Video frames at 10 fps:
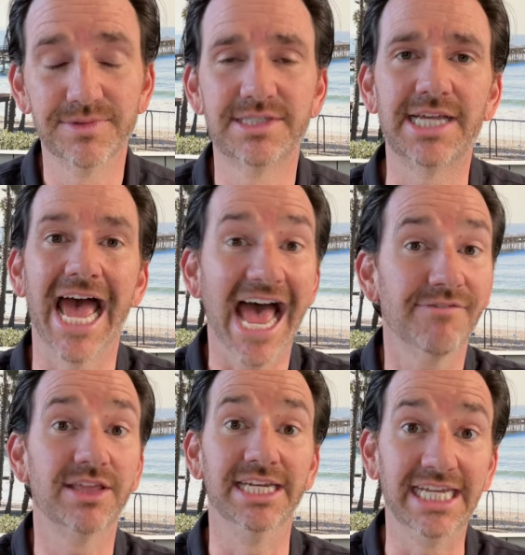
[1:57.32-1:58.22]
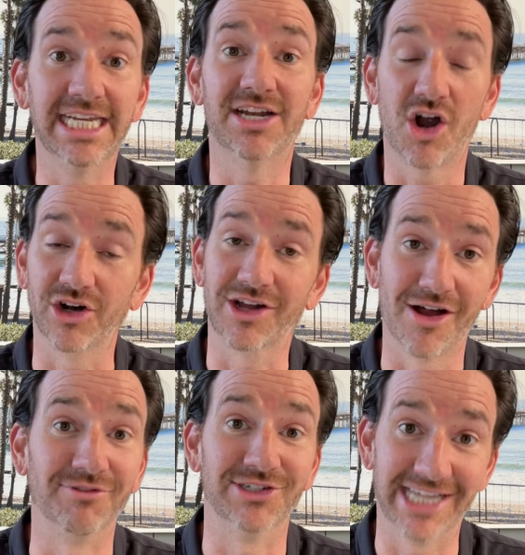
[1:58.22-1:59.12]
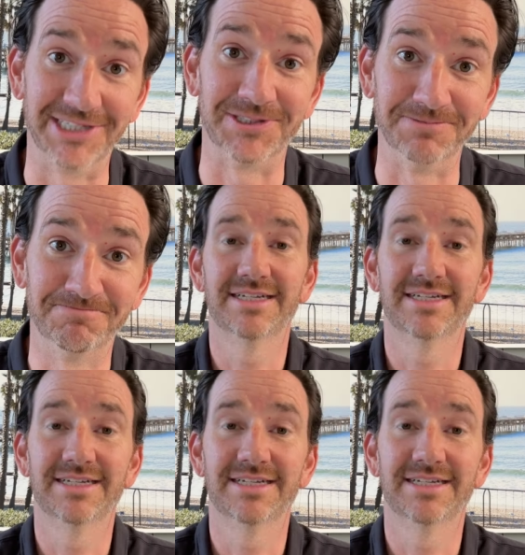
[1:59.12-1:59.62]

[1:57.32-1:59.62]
to have the needed hard conversation